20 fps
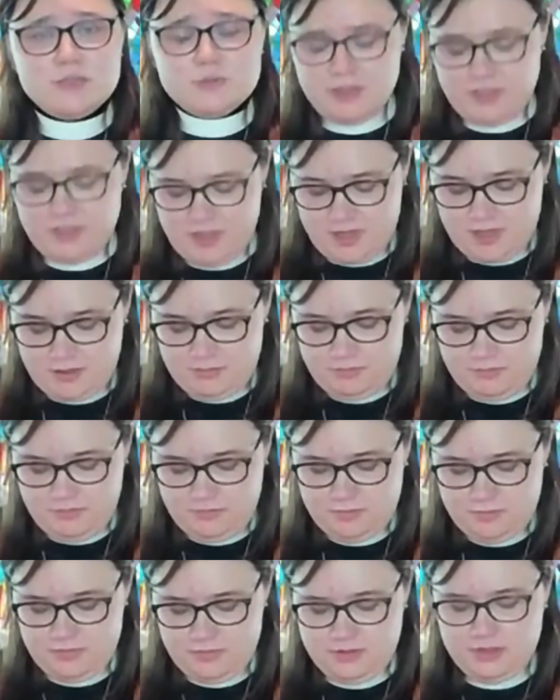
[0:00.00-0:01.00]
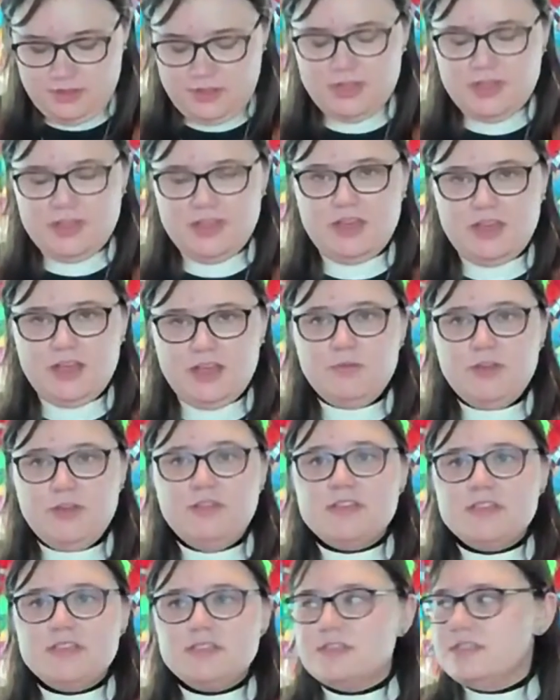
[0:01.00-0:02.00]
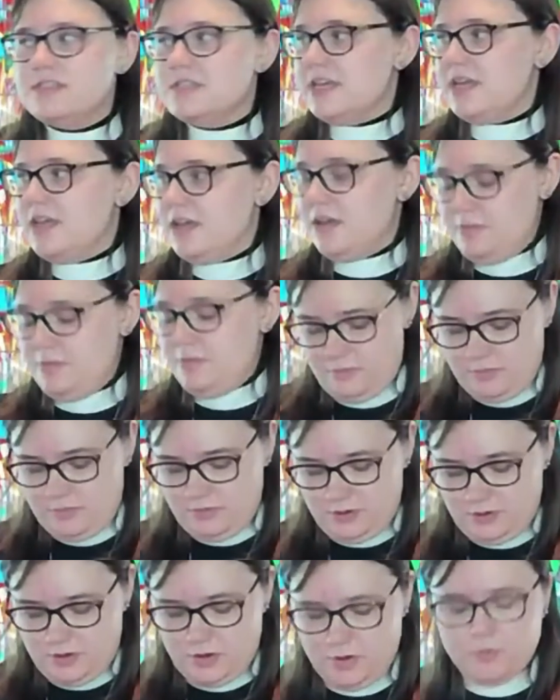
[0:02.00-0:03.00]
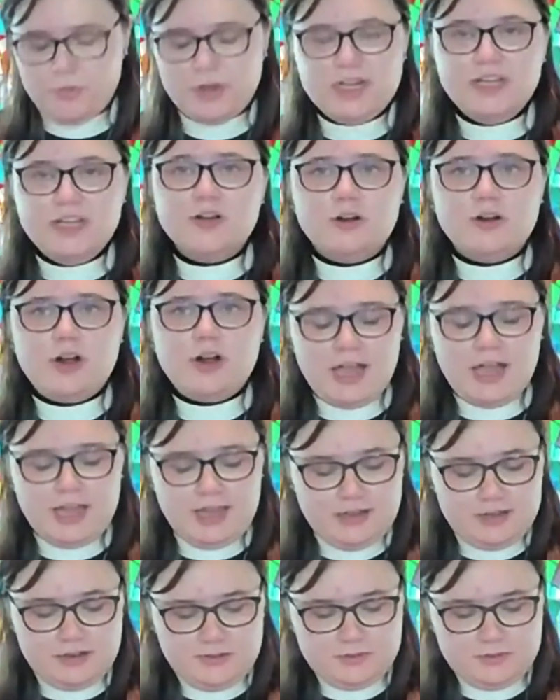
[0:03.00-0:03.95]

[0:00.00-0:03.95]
with him, and we listened to him when he cried.